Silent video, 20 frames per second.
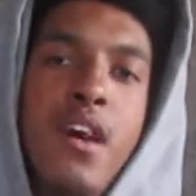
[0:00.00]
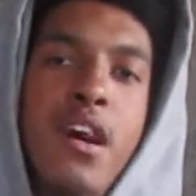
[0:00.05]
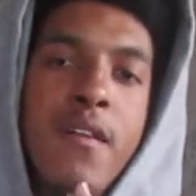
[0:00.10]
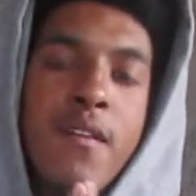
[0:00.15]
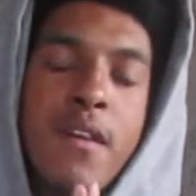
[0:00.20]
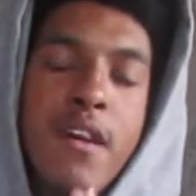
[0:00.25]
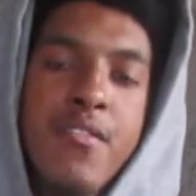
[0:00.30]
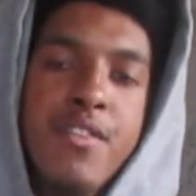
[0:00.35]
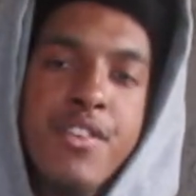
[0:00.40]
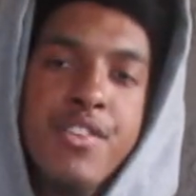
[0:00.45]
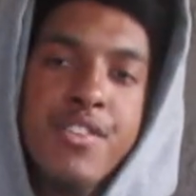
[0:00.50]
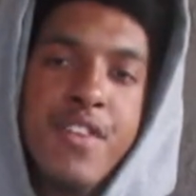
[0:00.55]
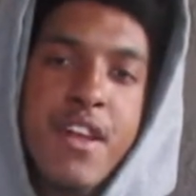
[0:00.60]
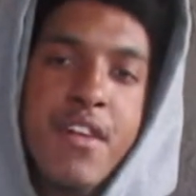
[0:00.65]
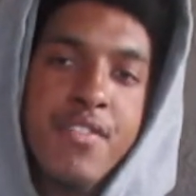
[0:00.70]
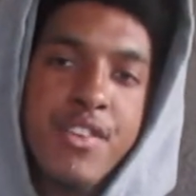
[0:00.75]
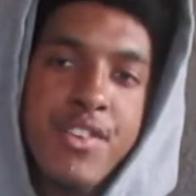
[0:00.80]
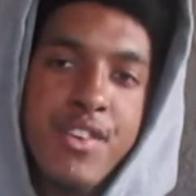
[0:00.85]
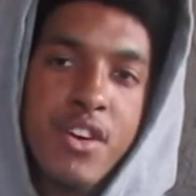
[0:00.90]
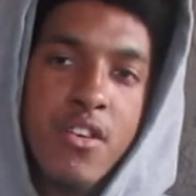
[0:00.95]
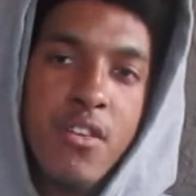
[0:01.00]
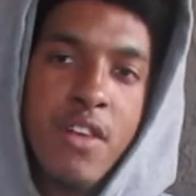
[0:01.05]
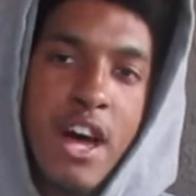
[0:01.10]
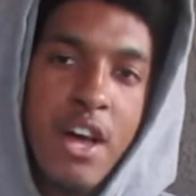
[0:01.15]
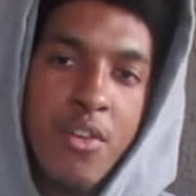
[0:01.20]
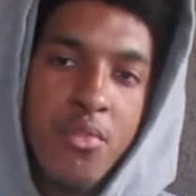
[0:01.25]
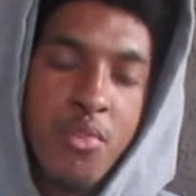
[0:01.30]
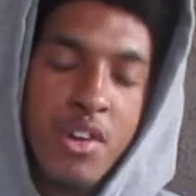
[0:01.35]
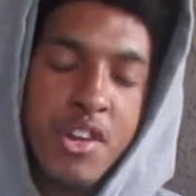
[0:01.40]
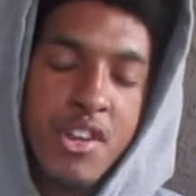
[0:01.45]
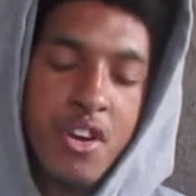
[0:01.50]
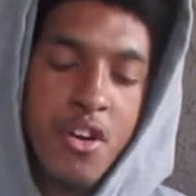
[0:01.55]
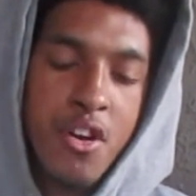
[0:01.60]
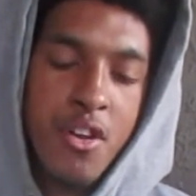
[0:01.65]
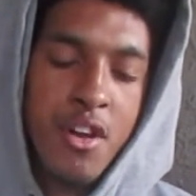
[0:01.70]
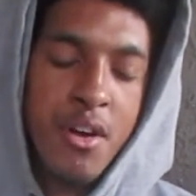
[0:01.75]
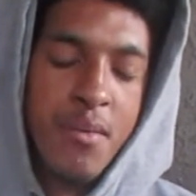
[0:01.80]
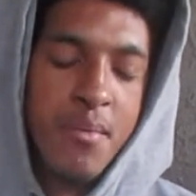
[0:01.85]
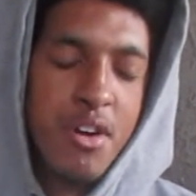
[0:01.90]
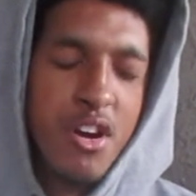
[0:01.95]
I love each and every single last one of y'all
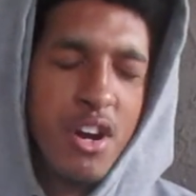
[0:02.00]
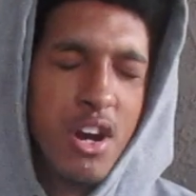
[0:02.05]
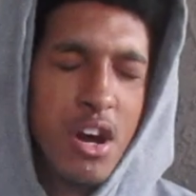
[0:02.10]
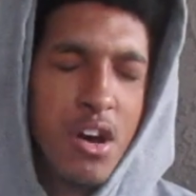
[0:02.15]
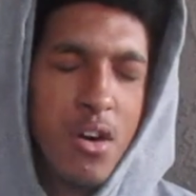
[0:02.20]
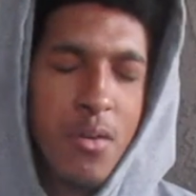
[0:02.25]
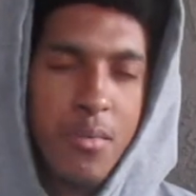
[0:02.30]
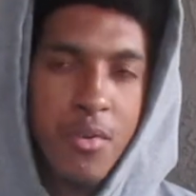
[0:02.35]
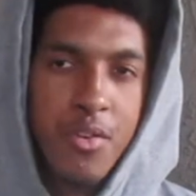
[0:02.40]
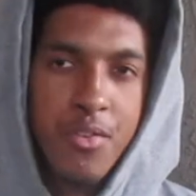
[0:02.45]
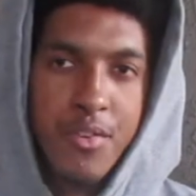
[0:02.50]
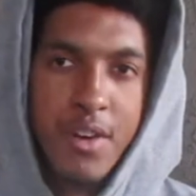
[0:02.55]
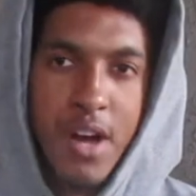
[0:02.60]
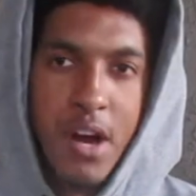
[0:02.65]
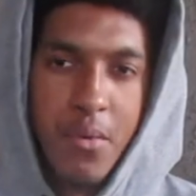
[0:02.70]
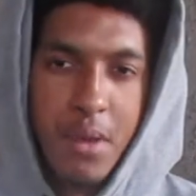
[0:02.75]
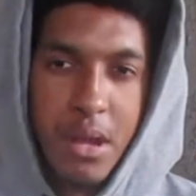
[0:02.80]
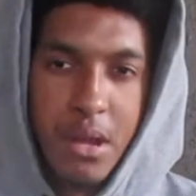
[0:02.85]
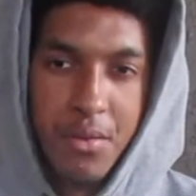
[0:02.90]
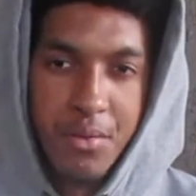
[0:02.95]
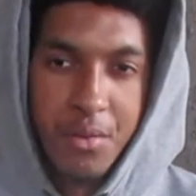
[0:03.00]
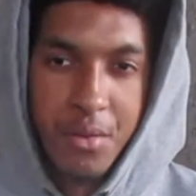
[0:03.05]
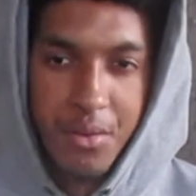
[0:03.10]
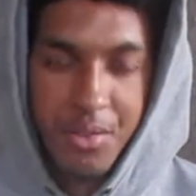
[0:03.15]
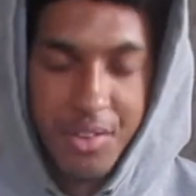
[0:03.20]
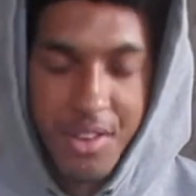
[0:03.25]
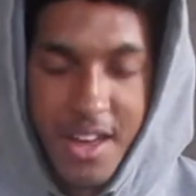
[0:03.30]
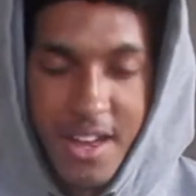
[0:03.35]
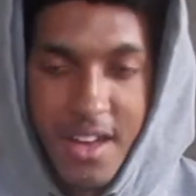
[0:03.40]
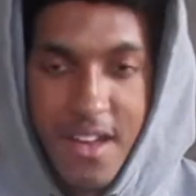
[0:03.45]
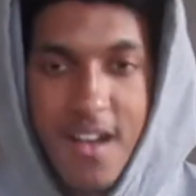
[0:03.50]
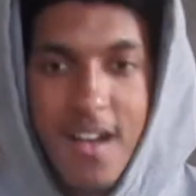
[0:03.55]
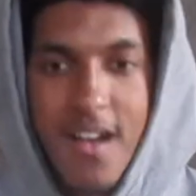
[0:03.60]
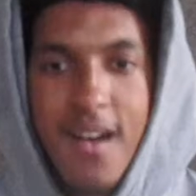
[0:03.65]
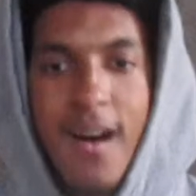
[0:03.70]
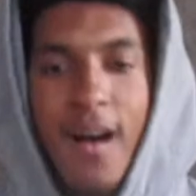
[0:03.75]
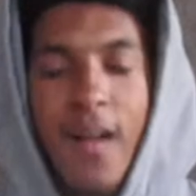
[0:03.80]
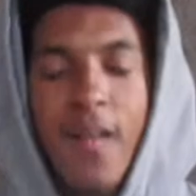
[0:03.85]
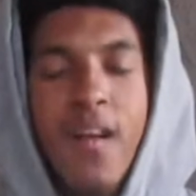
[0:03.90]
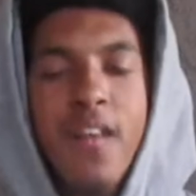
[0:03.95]
with all my heart. I almost forgot what I was gonna say.
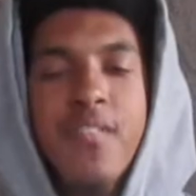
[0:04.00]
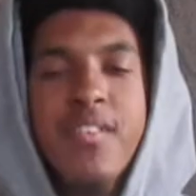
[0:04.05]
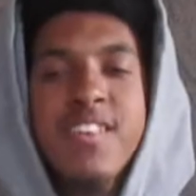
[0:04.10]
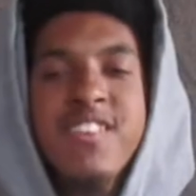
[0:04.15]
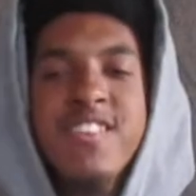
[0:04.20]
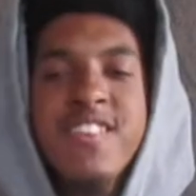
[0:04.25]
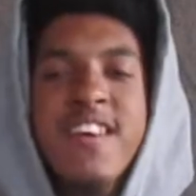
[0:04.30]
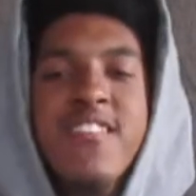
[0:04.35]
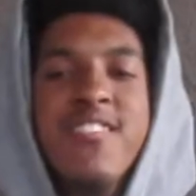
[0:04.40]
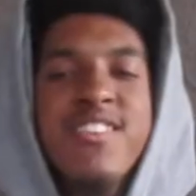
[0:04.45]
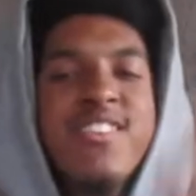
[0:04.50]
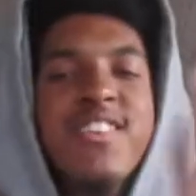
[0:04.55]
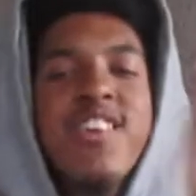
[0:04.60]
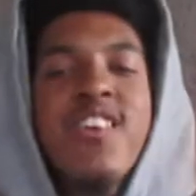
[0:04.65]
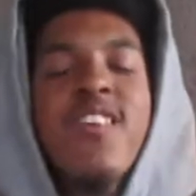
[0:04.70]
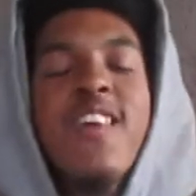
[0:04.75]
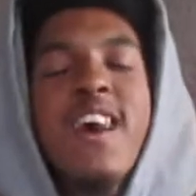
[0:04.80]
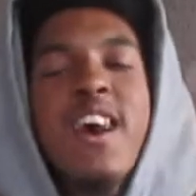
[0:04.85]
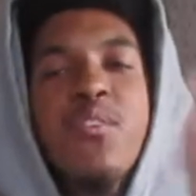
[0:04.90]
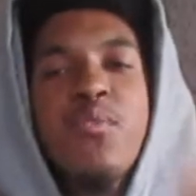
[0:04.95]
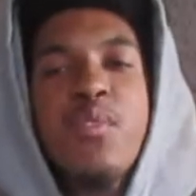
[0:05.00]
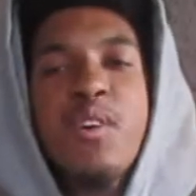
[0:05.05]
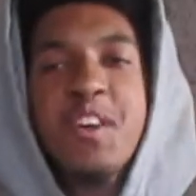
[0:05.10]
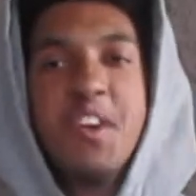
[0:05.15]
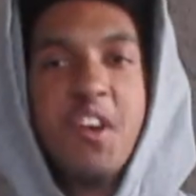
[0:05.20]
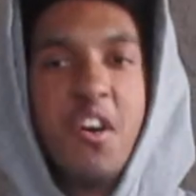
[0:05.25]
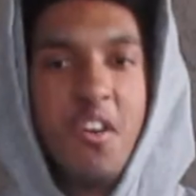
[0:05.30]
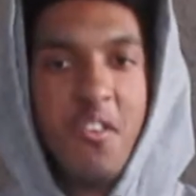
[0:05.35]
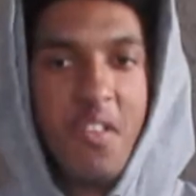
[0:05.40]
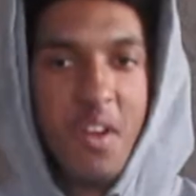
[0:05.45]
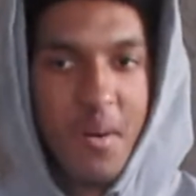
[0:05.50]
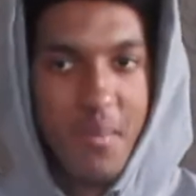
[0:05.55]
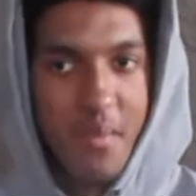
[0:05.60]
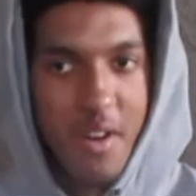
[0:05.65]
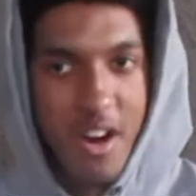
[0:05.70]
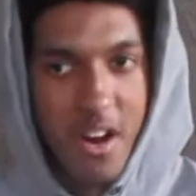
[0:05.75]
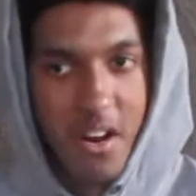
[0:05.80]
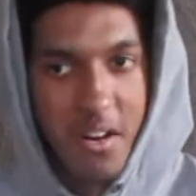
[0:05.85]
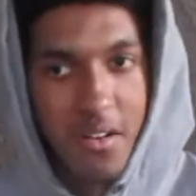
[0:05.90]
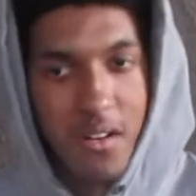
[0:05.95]
I love each and every single last one of y'all with all my
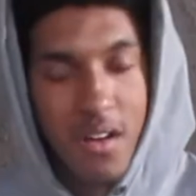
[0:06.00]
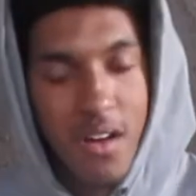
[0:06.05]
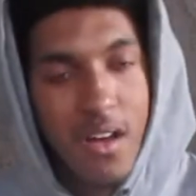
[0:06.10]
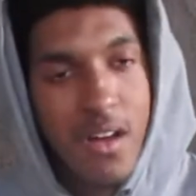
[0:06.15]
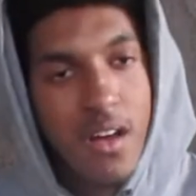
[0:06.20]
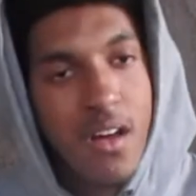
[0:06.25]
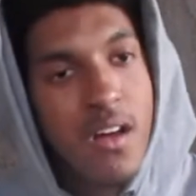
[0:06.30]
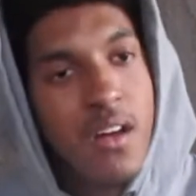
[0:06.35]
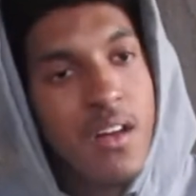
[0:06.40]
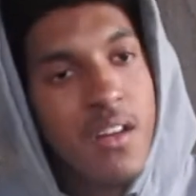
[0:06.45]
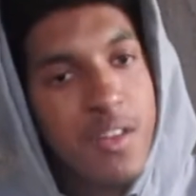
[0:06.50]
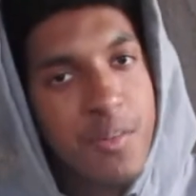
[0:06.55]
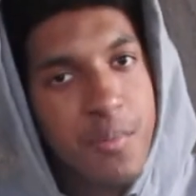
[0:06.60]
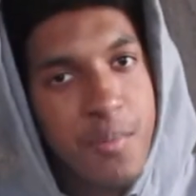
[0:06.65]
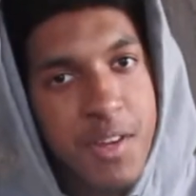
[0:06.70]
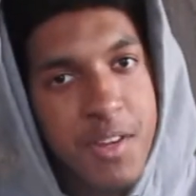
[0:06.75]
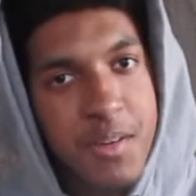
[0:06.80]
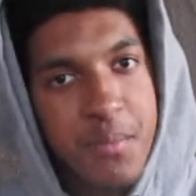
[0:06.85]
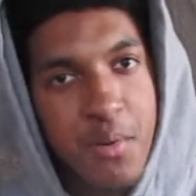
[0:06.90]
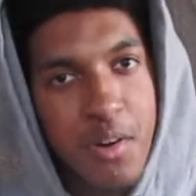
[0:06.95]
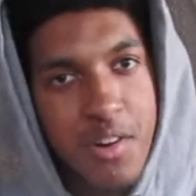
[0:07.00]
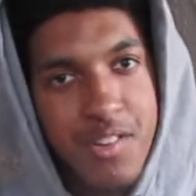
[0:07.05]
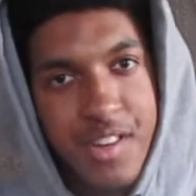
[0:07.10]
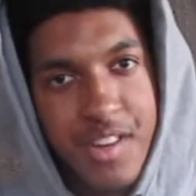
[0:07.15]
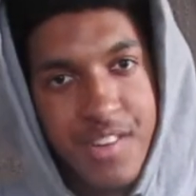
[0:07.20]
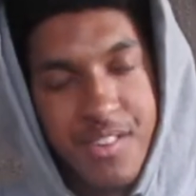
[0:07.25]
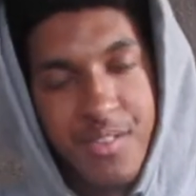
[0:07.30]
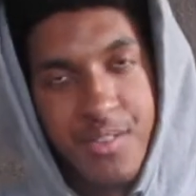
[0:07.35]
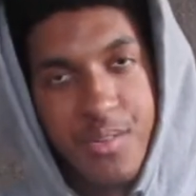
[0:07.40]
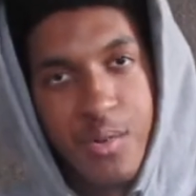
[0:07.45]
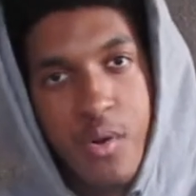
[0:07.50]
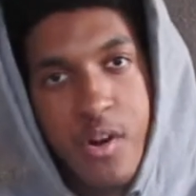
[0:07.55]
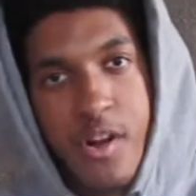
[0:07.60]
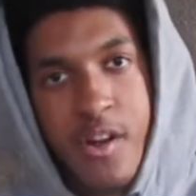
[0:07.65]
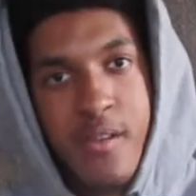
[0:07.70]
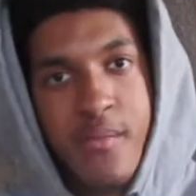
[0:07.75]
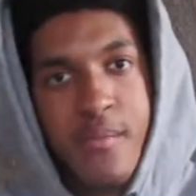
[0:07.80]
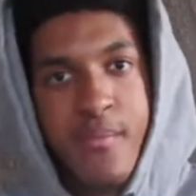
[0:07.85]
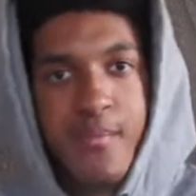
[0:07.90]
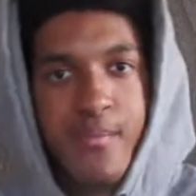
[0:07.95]
heart. It's been your boys S
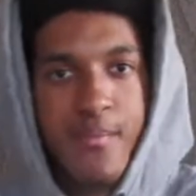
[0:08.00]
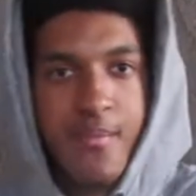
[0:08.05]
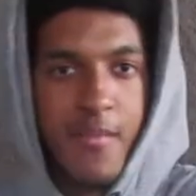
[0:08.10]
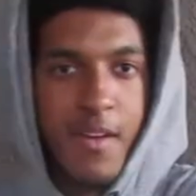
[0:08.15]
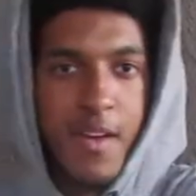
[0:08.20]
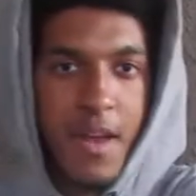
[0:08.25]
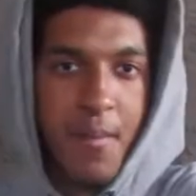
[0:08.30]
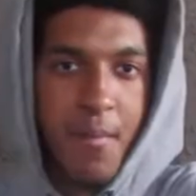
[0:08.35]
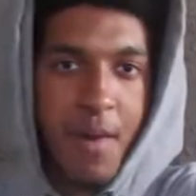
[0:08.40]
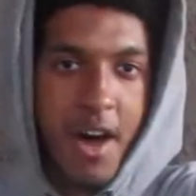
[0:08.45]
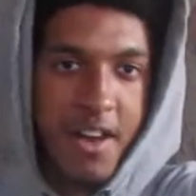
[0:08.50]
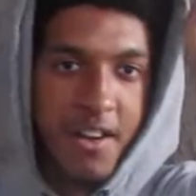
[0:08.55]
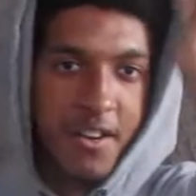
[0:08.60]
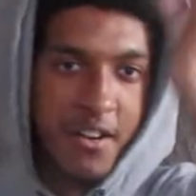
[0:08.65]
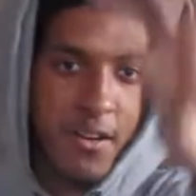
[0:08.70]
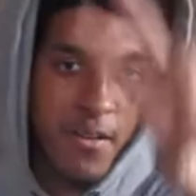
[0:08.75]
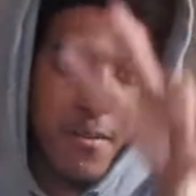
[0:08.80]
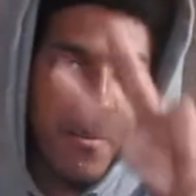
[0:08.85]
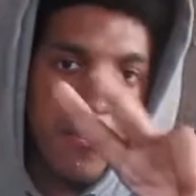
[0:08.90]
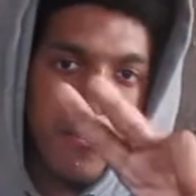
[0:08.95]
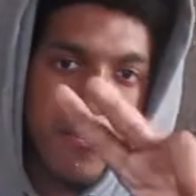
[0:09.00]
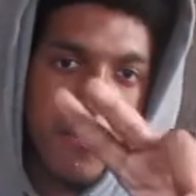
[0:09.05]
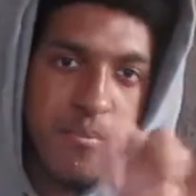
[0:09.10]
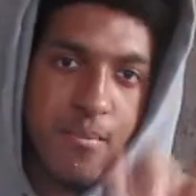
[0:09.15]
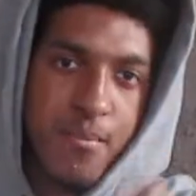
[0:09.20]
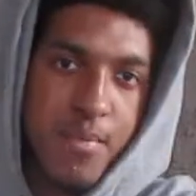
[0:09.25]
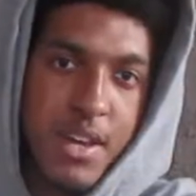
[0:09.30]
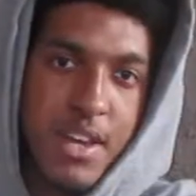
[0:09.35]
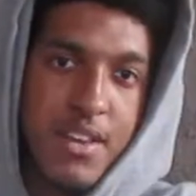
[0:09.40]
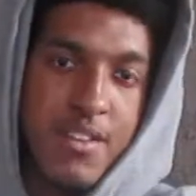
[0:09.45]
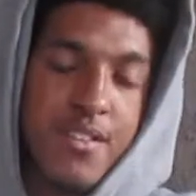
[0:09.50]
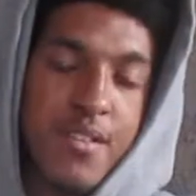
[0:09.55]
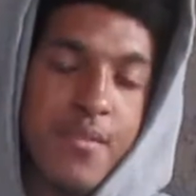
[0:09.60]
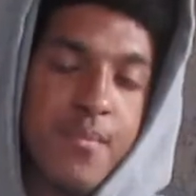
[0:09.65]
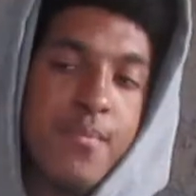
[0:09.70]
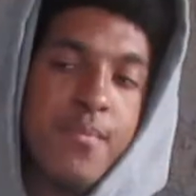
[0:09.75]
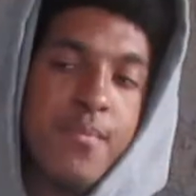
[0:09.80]
Sawyer, and I'm out of here. Peace.